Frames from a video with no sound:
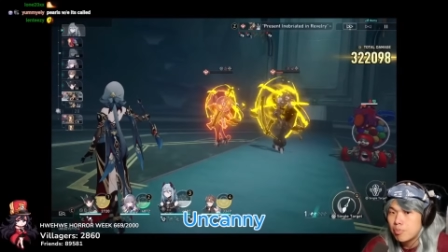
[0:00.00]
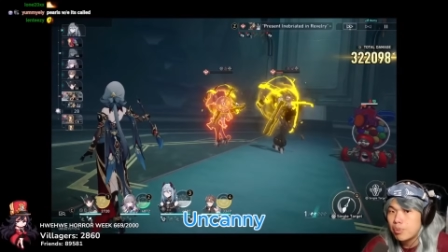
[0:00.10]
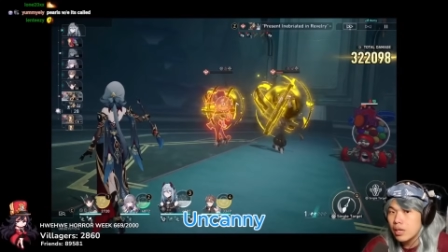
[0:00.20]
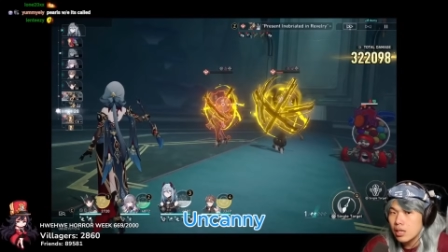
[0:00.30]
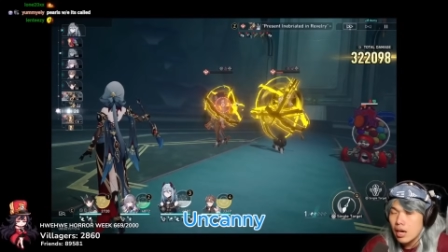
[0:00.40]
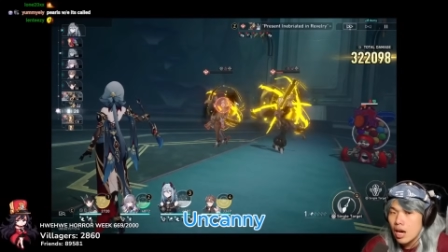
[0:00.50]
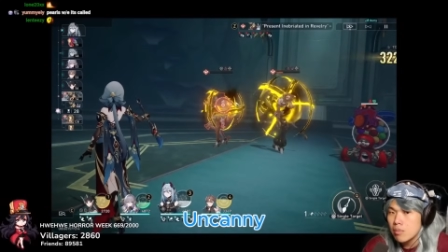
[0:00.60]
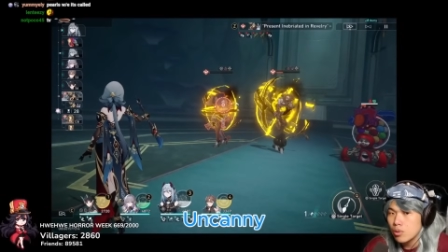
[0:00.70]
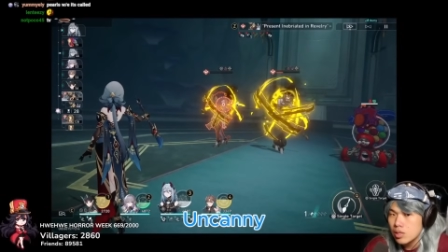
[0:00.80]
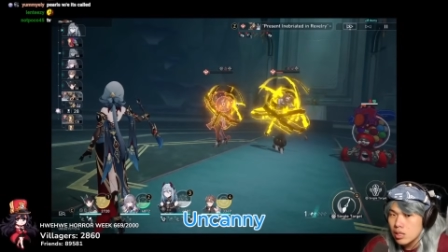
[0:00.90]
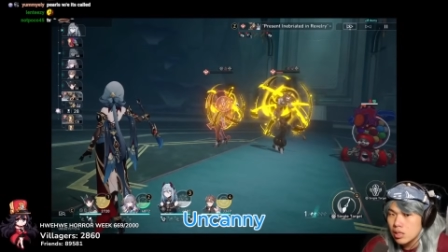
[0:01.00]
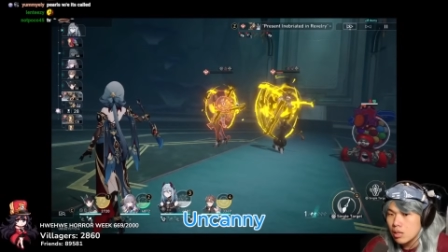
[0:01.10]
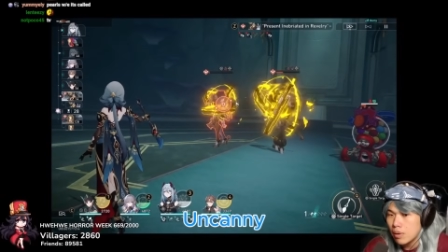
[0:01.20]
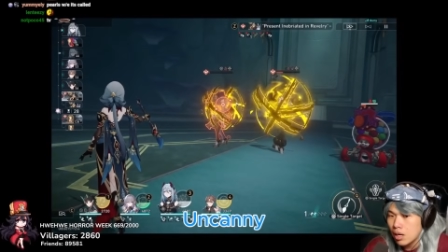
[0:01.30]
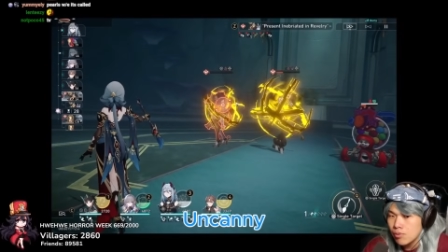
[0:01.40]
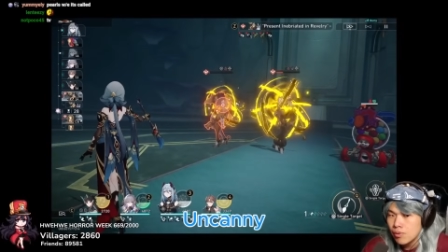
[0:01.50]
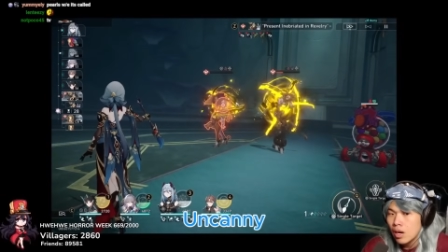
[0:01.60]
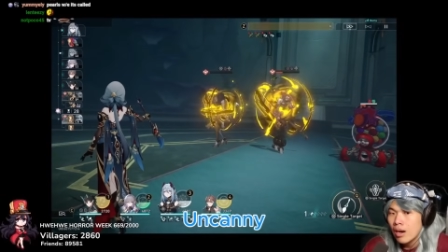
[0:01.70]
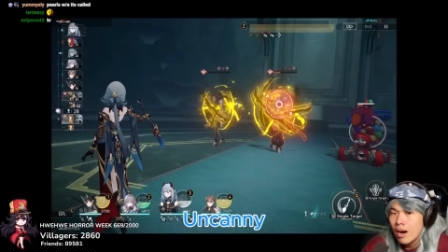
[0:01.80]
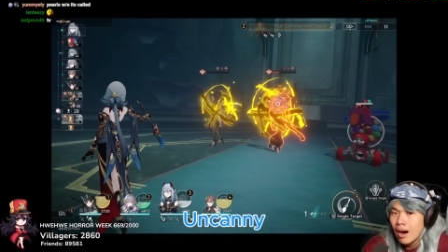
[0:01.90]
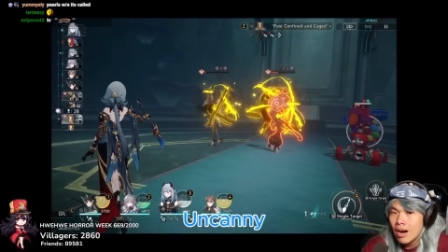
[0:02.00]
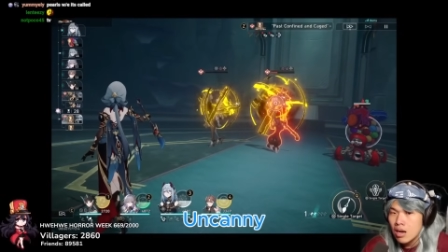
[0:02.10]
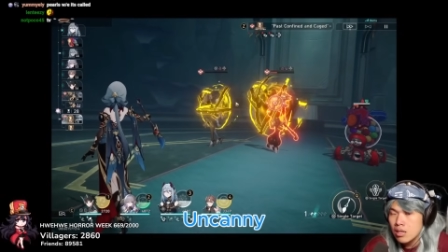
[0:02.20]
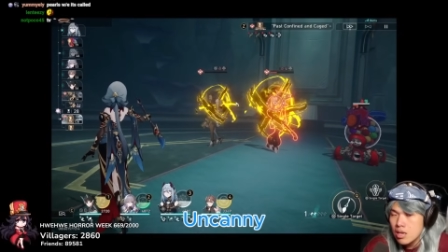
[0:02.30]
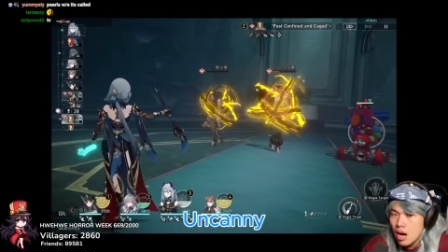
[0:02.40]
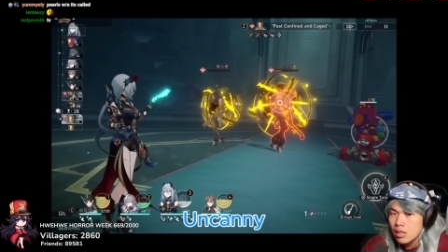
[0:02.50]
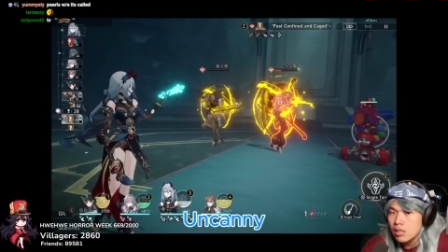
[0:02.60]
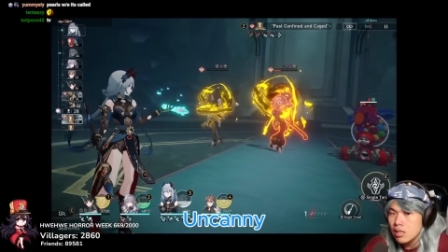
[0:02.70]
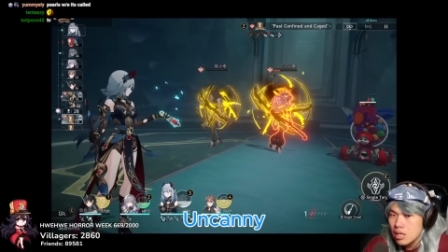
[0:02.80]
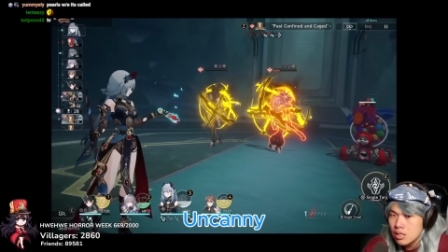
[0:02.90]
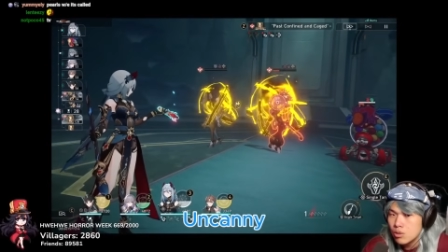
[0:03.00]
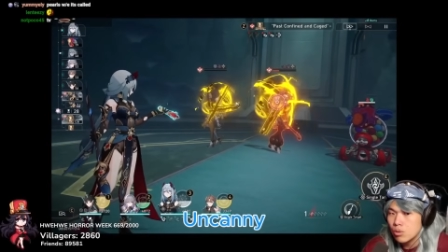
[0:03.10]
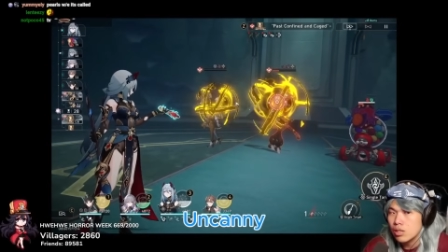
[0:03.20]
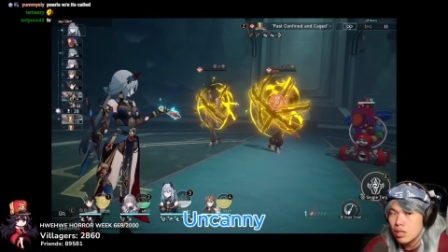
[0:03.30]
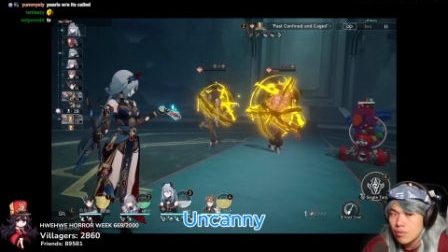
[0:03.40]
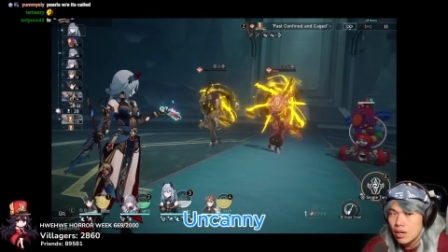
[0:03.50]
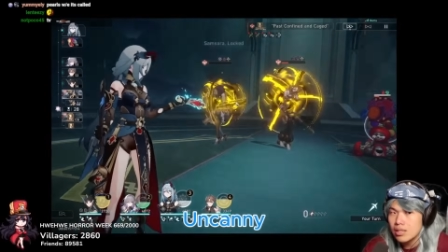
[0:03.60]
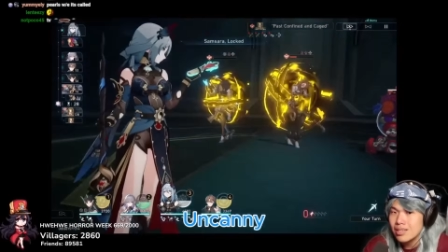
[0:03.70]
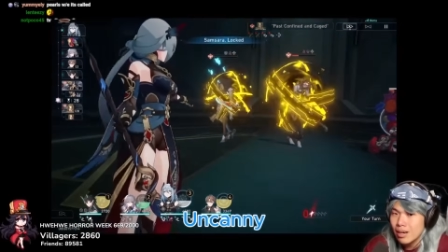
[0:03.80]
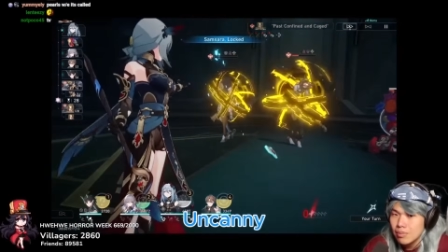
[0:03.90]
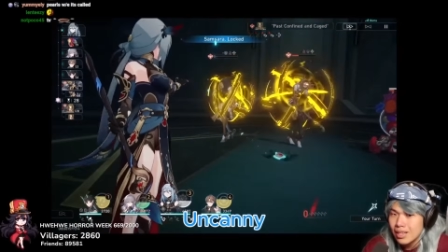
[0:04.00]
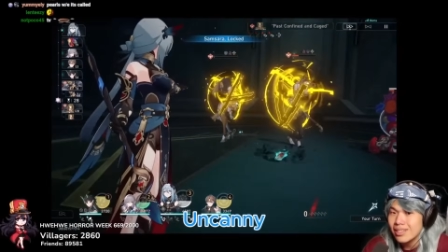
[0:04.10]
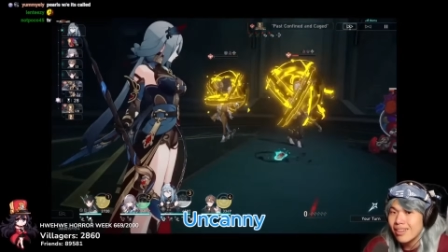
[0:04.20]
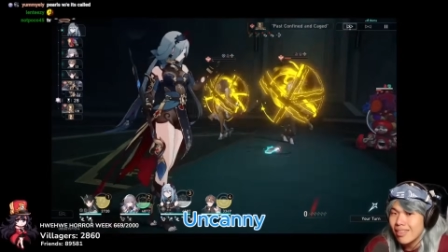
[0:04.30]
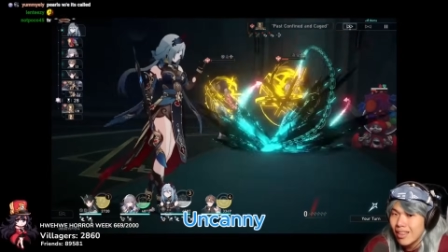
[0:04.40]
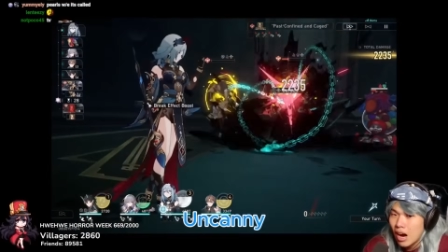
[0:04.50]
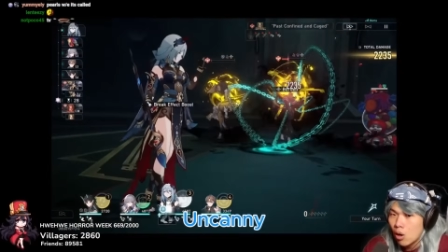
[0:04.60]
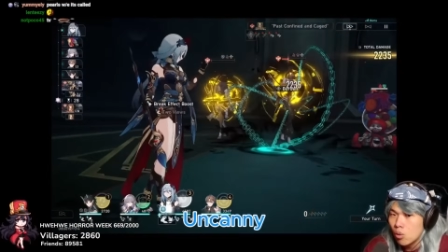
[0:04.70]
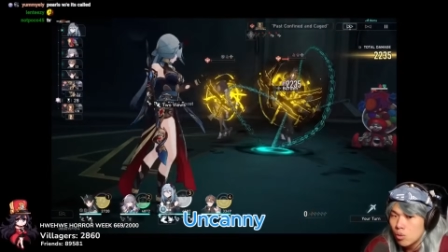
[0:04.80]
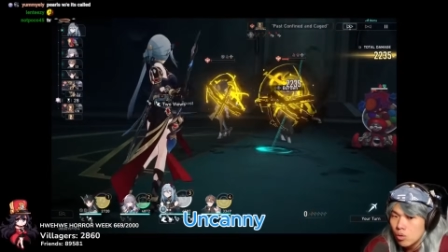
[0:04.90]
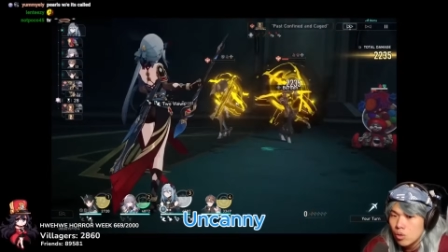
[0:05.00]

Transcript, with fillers: Big MOC debuff. Hanya needs to give us something now.